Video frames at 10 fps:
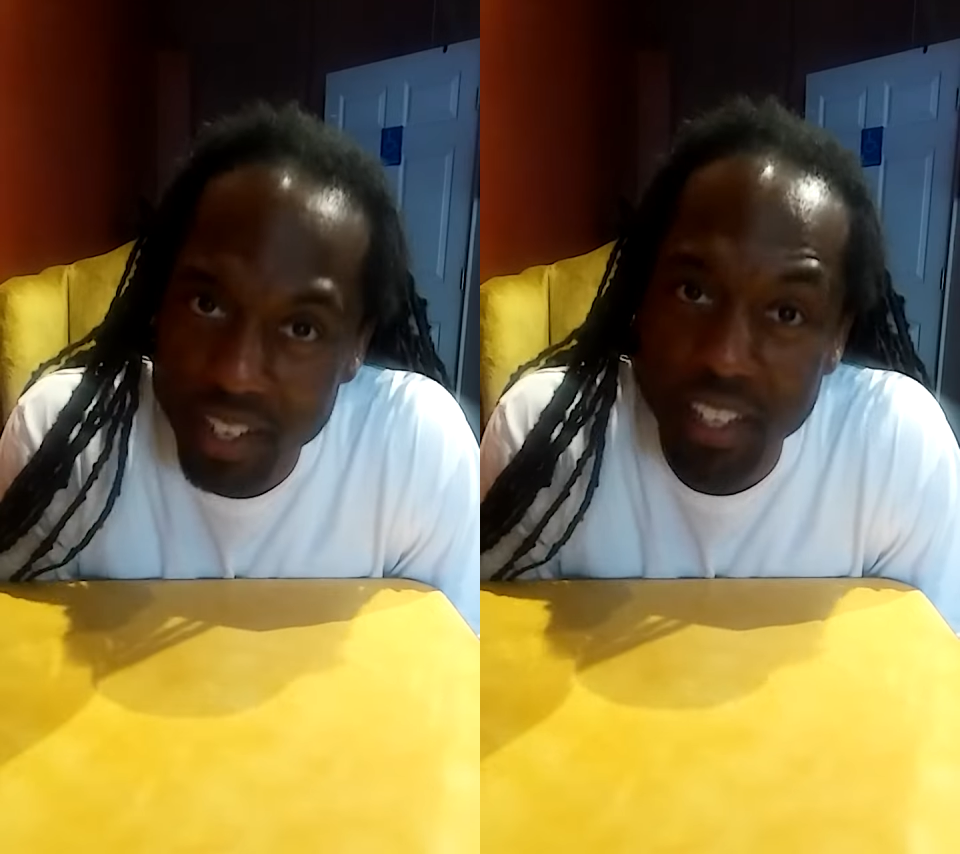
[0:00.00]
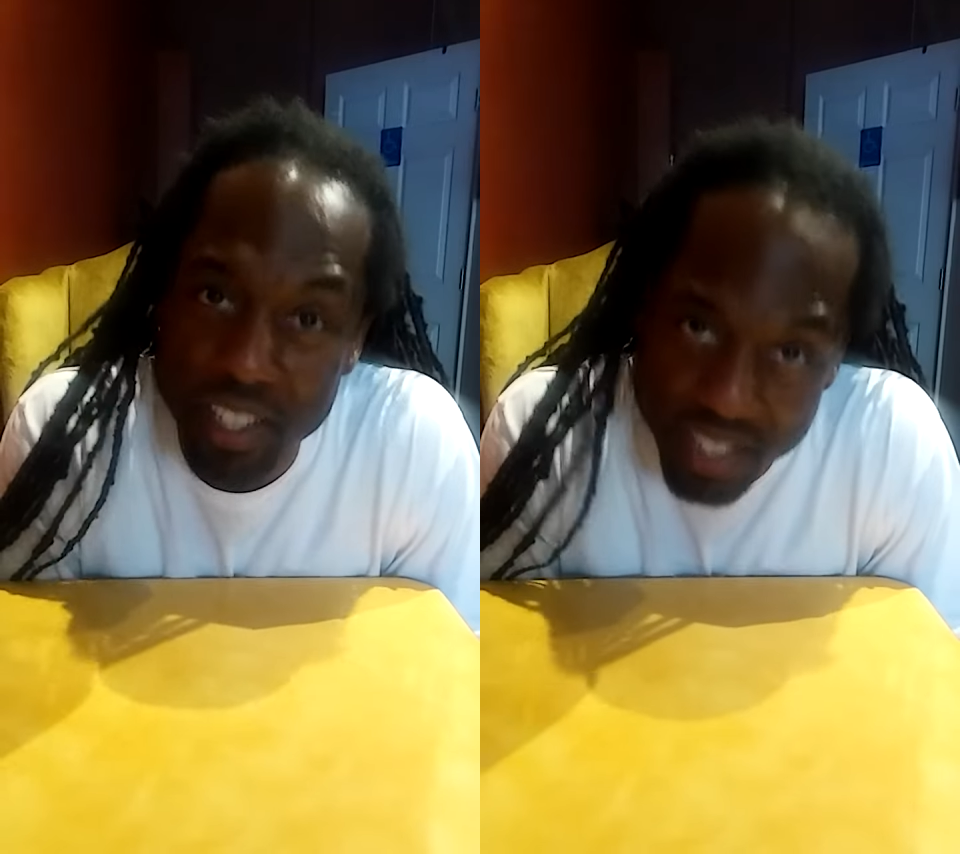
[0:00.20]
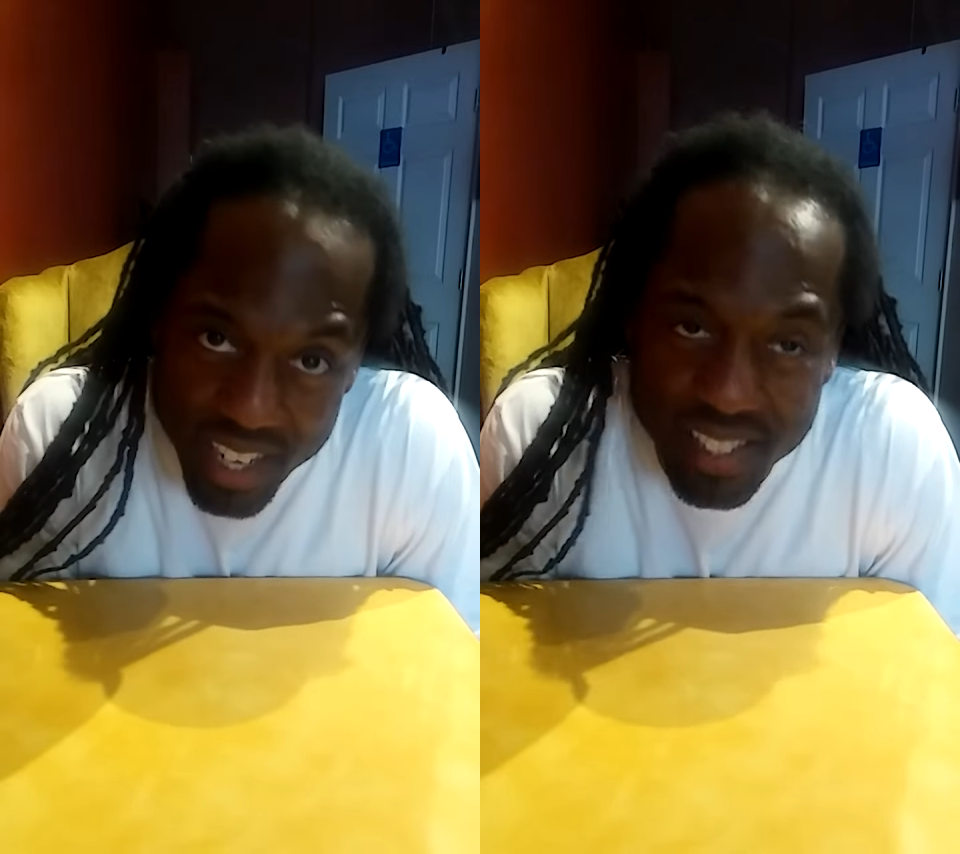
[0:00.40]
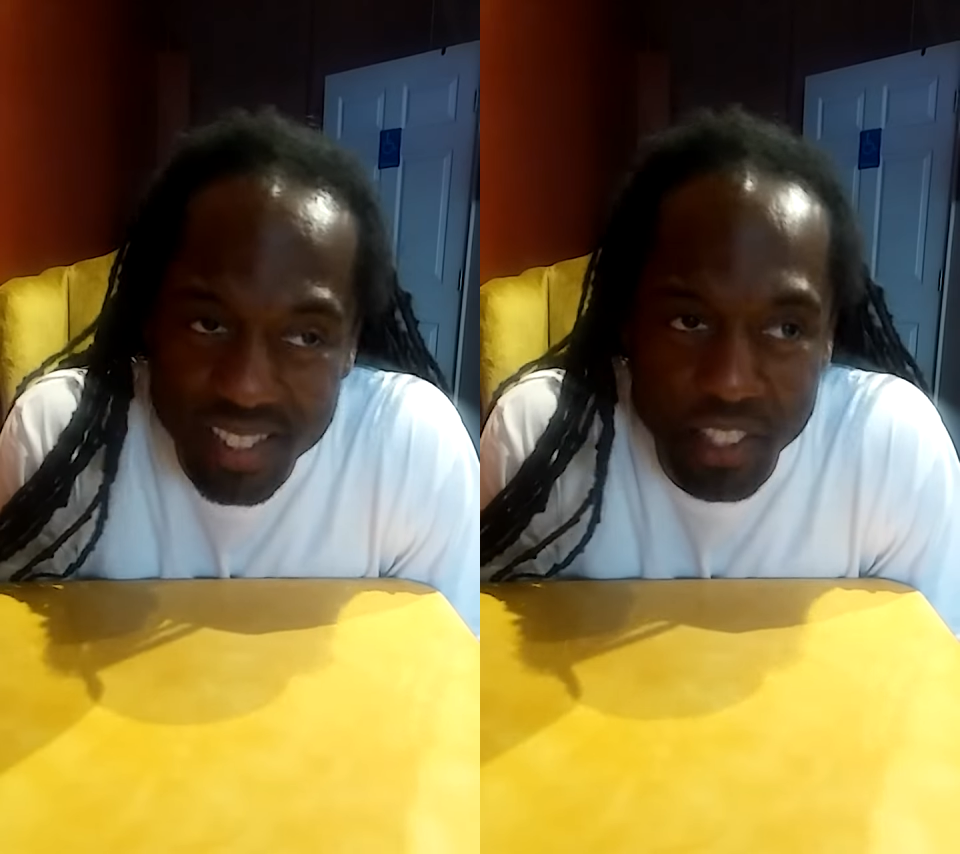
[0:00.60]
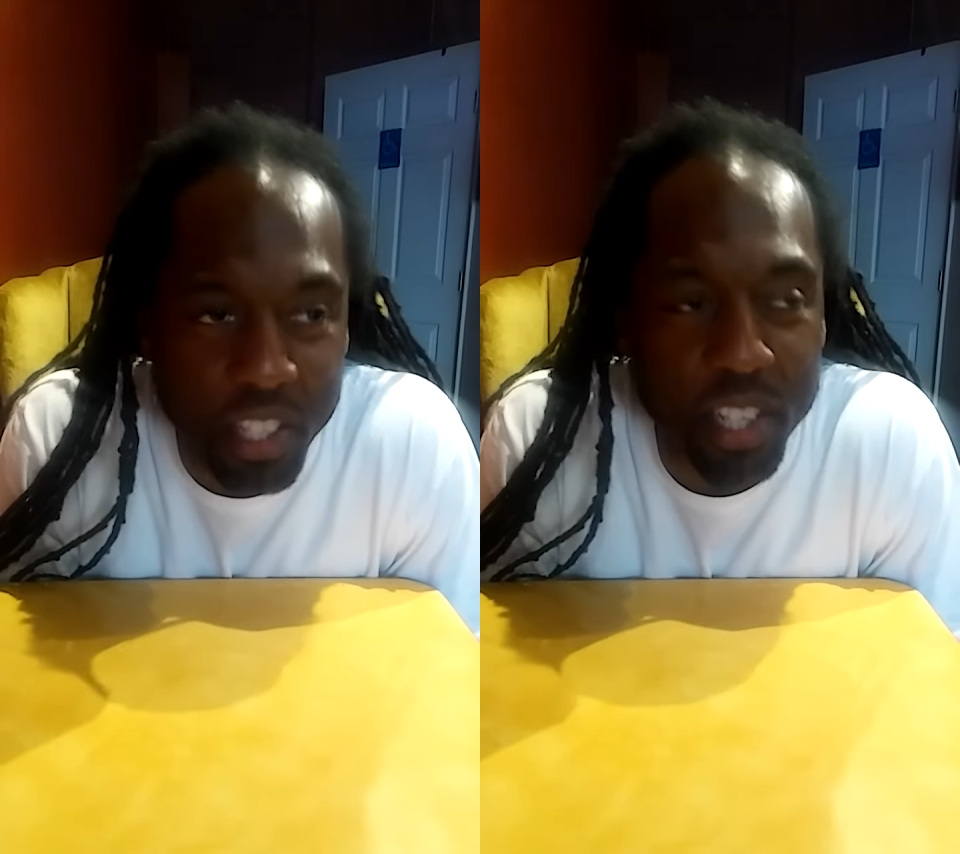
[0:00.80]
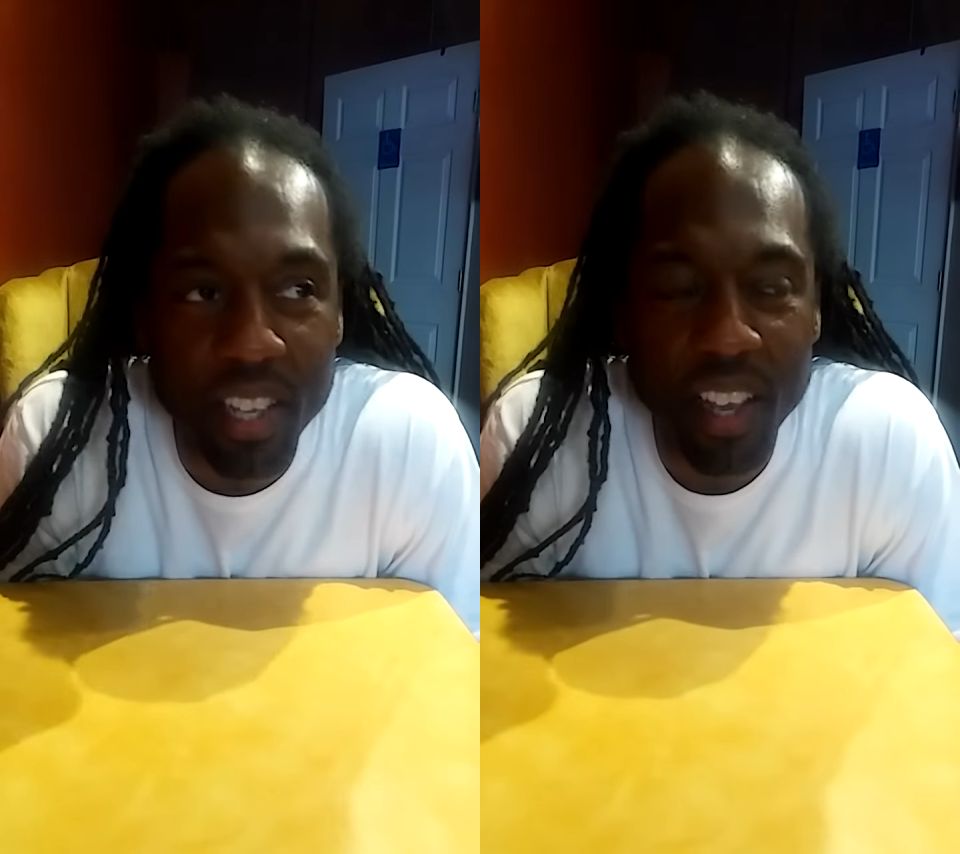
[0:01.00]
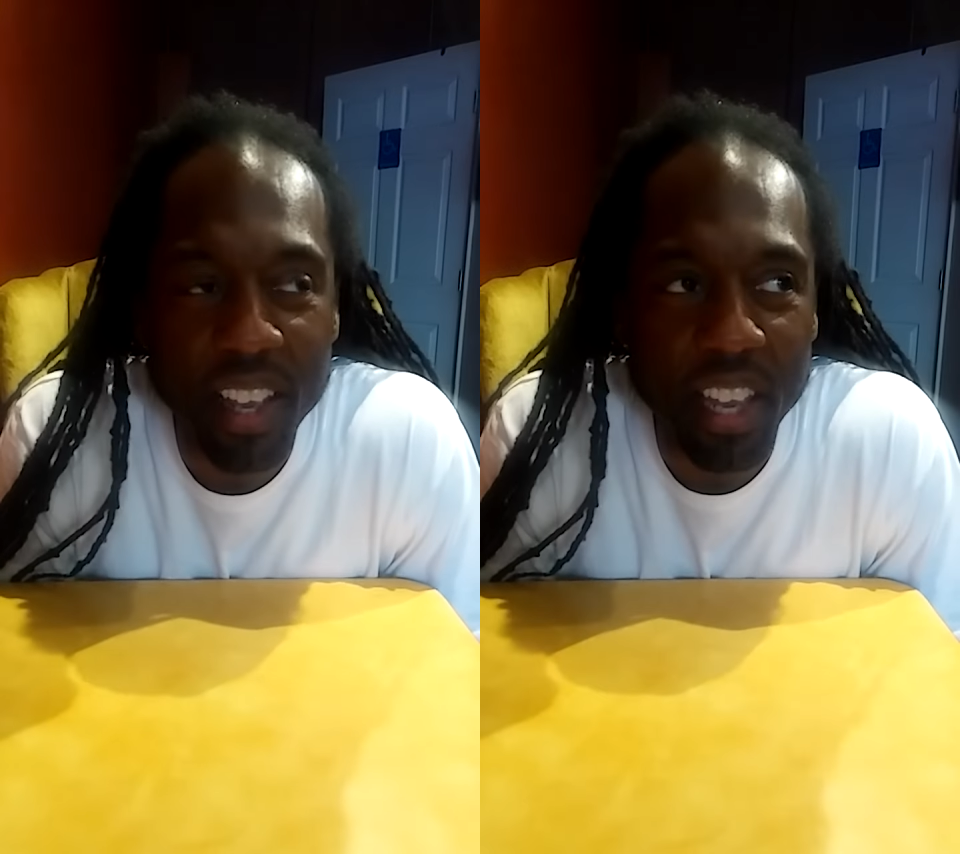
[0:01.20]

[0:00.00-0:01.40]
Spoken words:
they can attest to